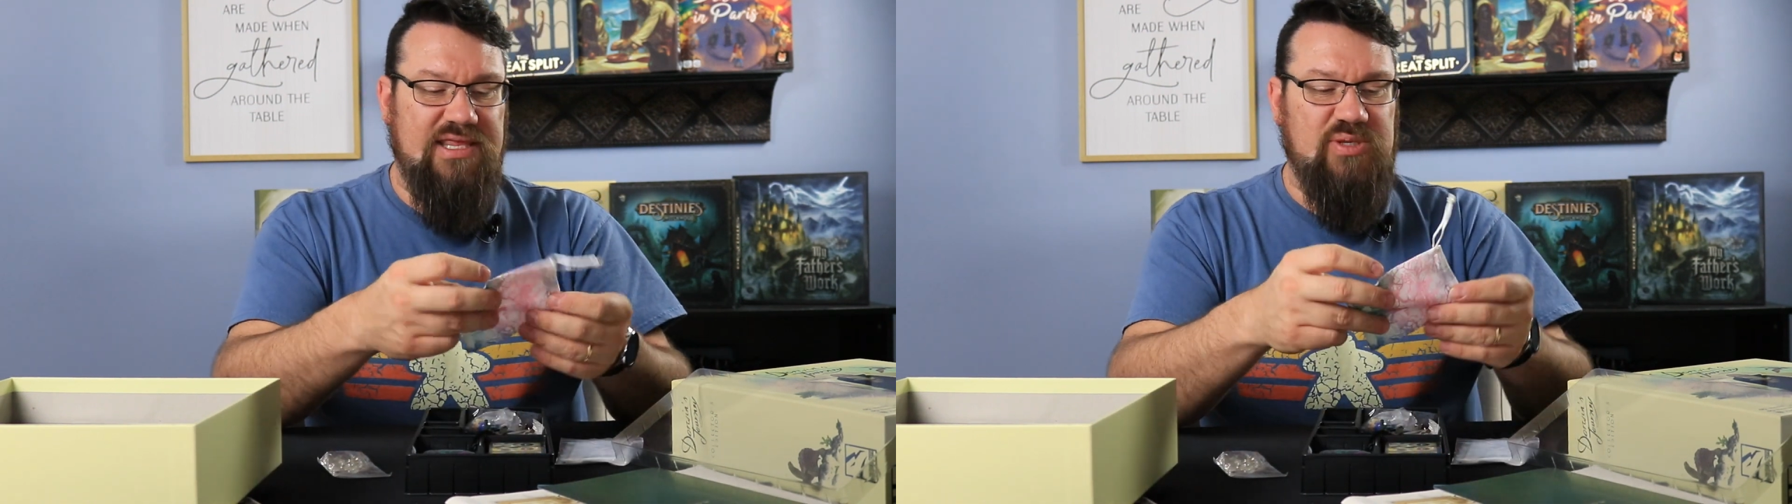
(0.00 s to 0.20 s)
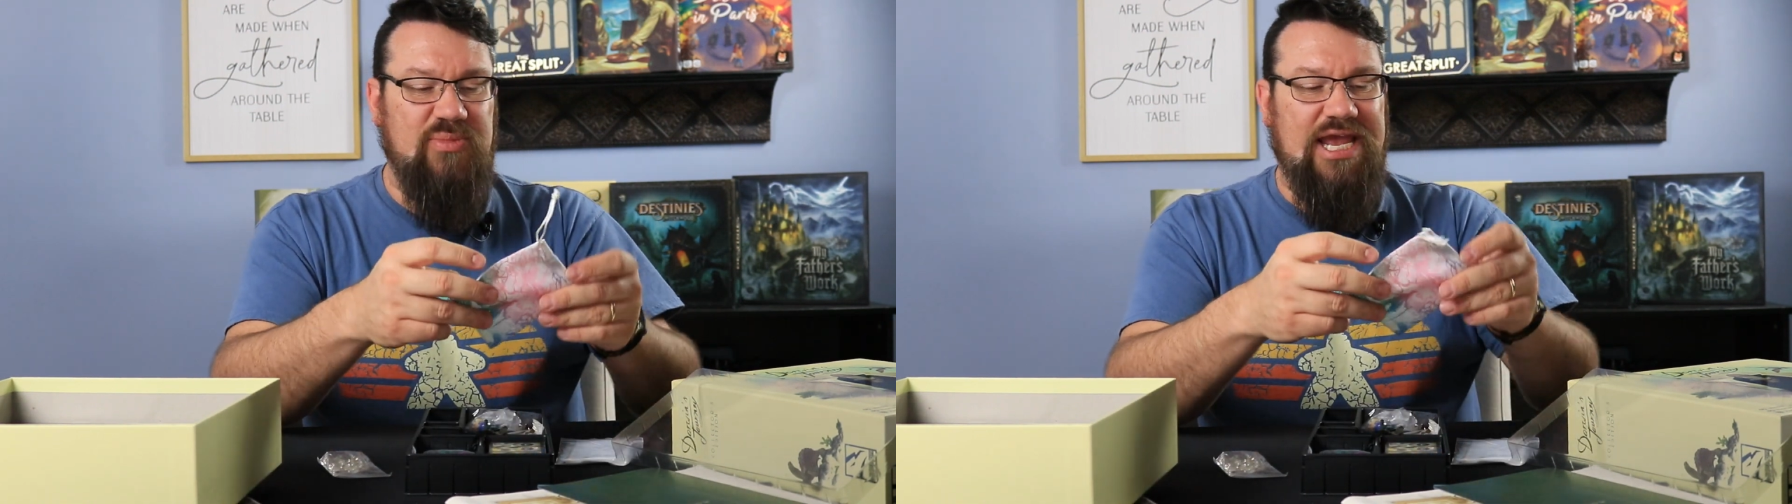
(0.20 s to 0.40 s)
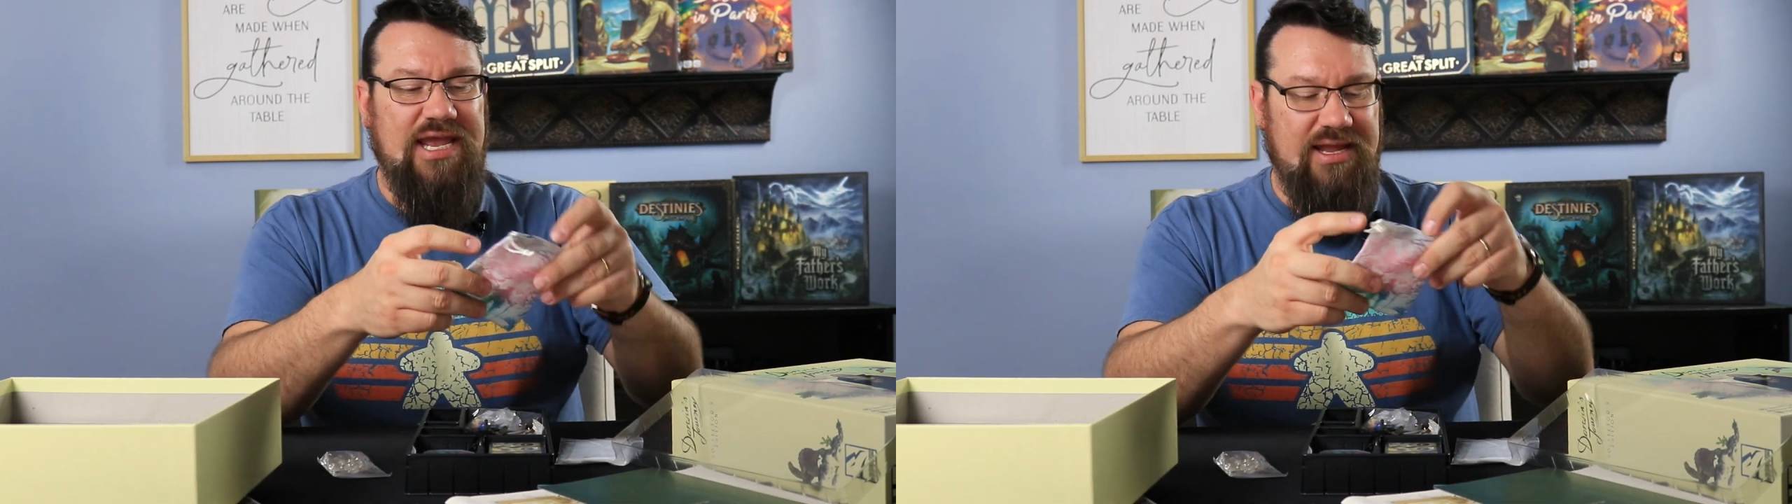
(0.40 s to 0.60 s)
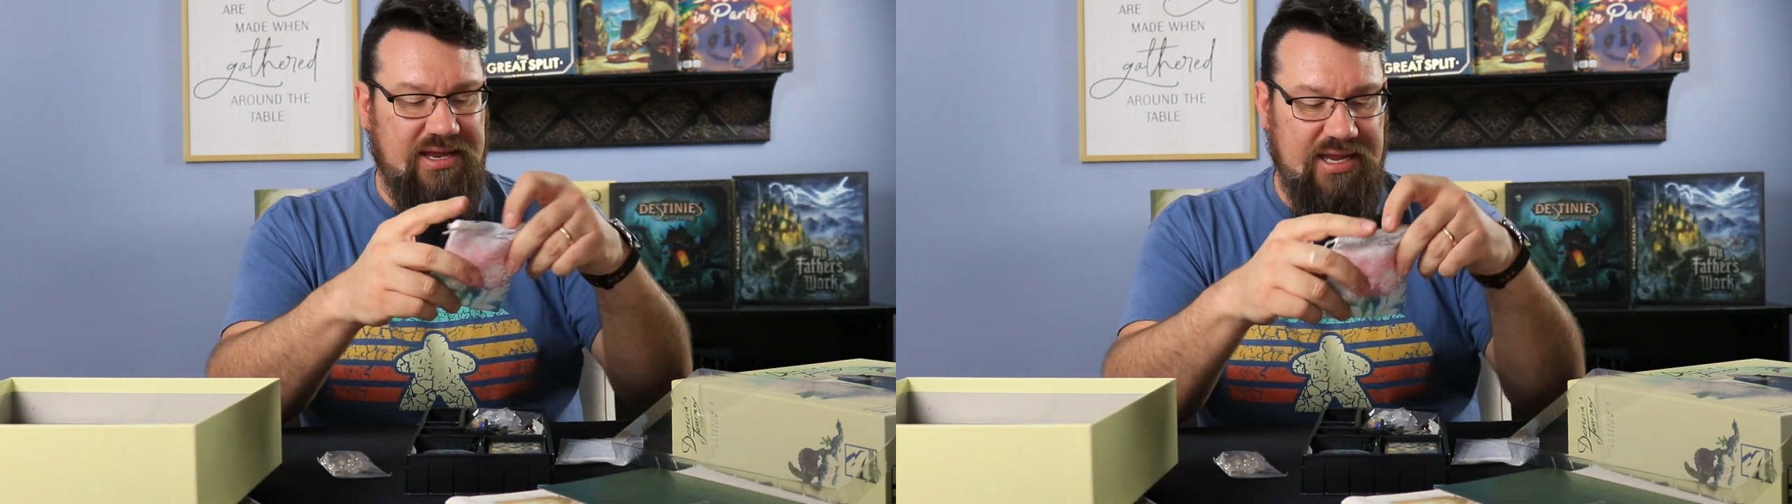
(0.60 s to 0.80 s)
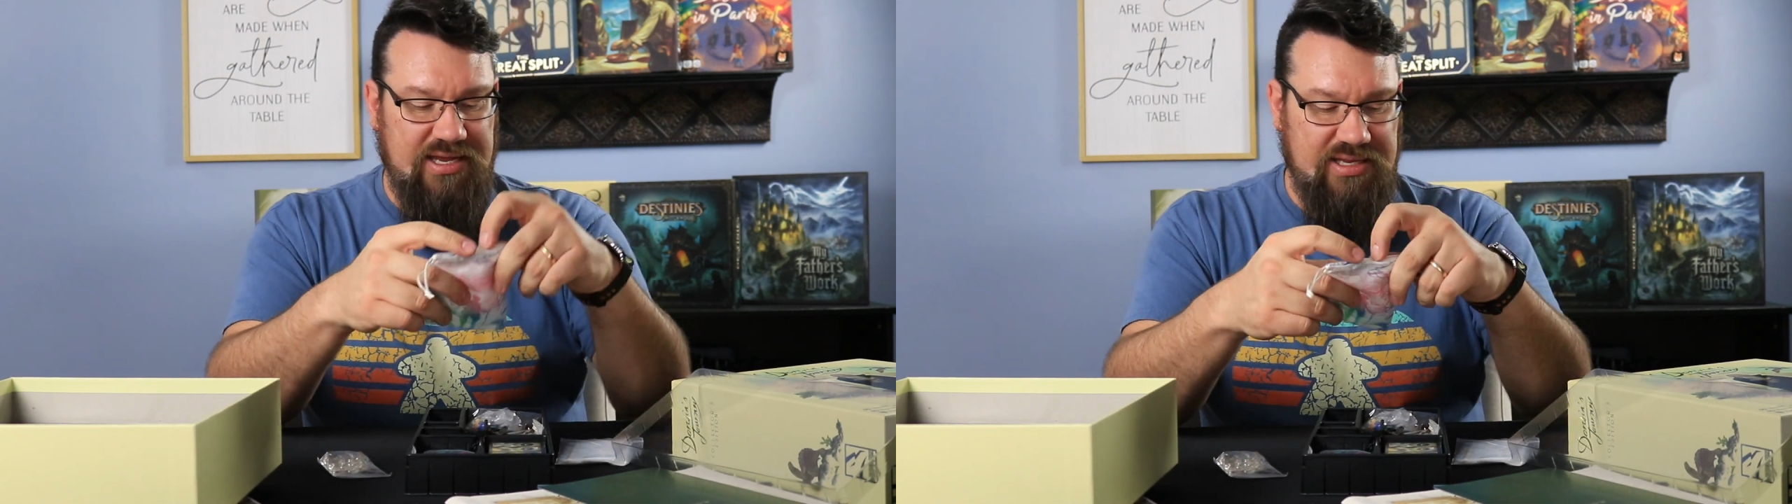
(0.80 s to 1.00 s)
This
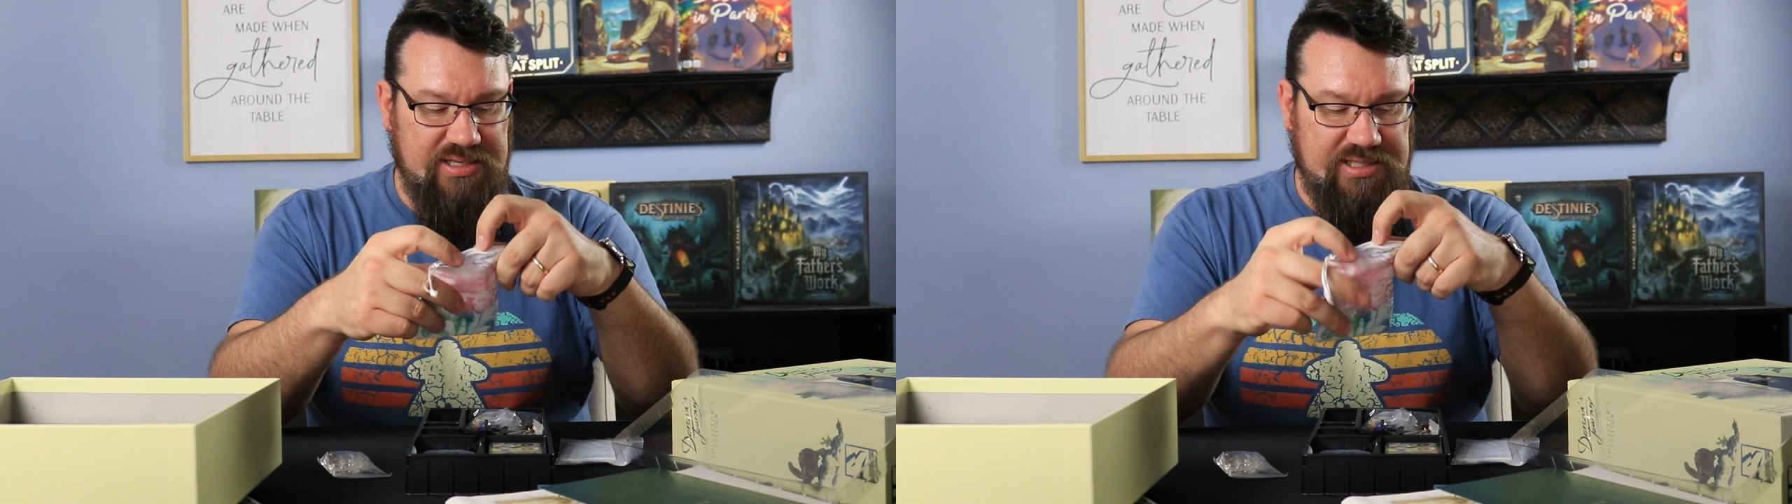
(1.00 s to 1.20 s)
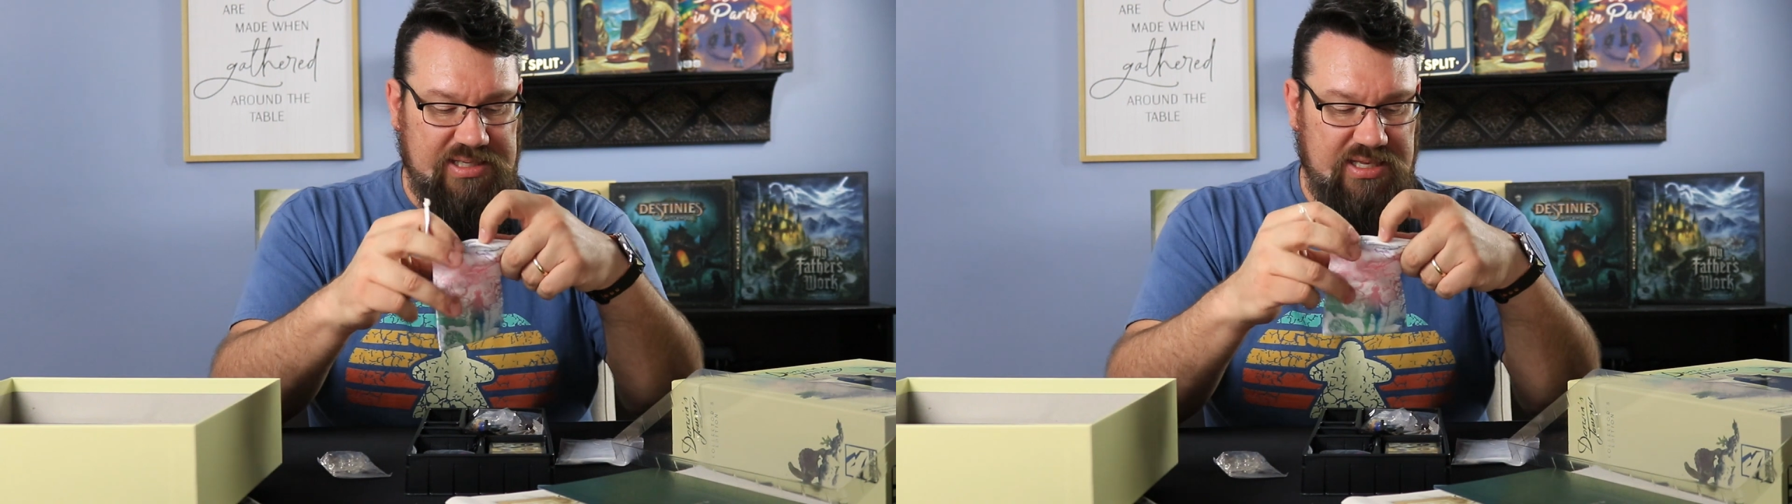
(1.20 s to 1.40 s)
bag is,